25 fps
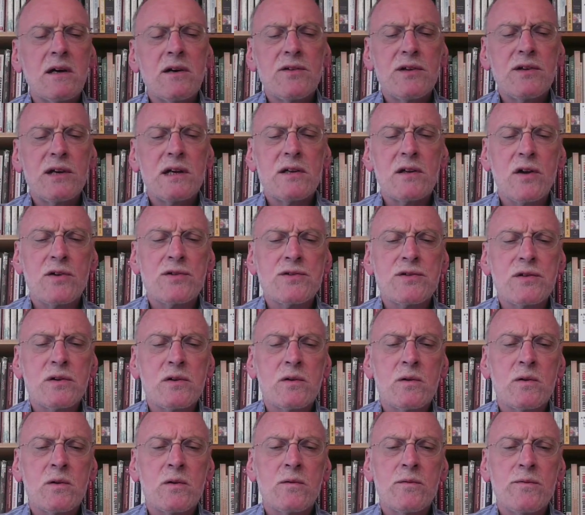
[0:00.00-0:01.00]

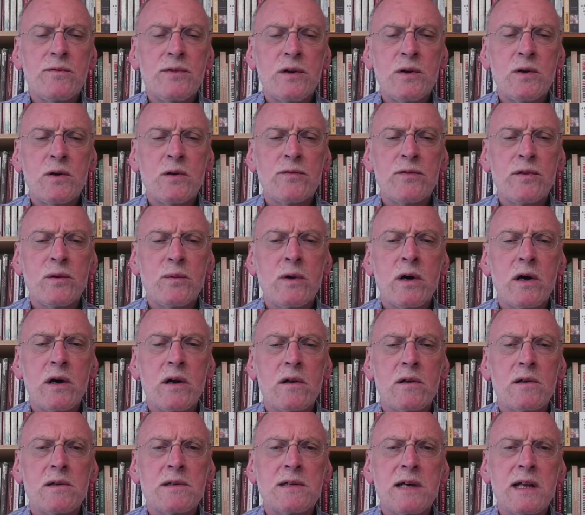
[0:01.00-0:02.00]
theological view of the
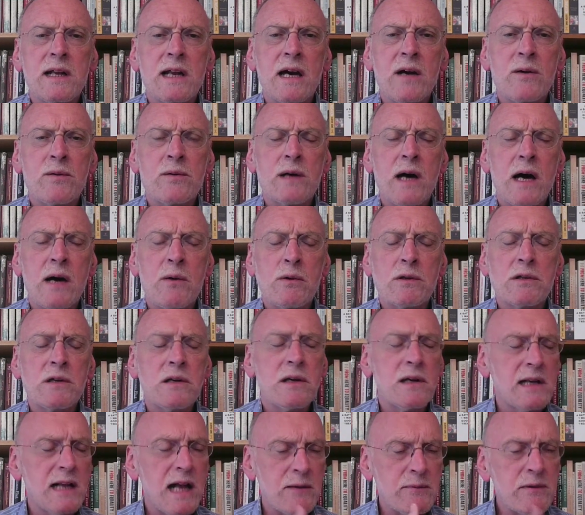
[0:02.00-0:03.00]
world, and I wanted
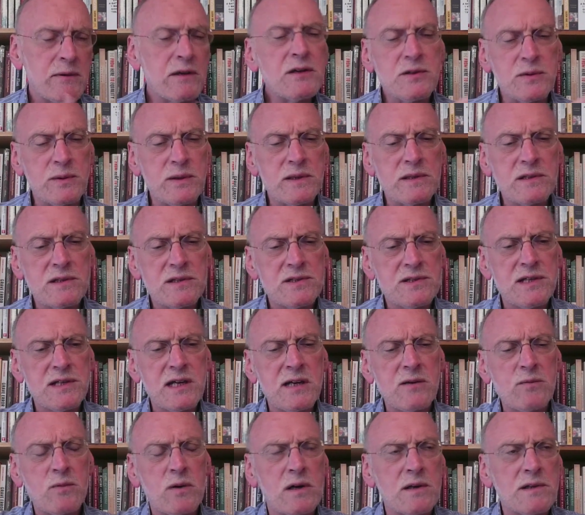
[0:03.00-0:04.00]
to climb into it to
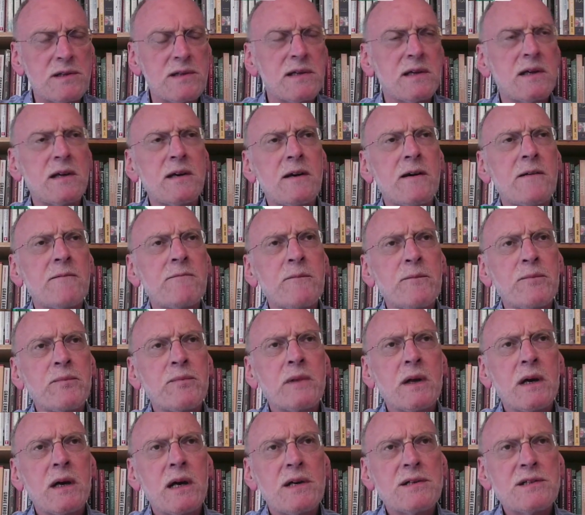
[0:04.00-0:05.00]
see what
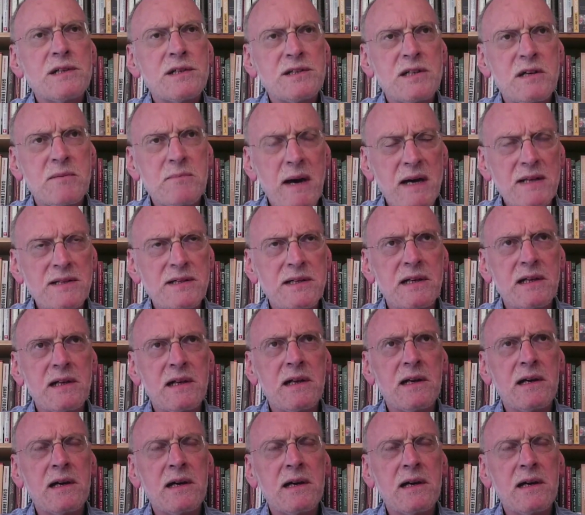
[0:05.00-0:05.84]
a systematic,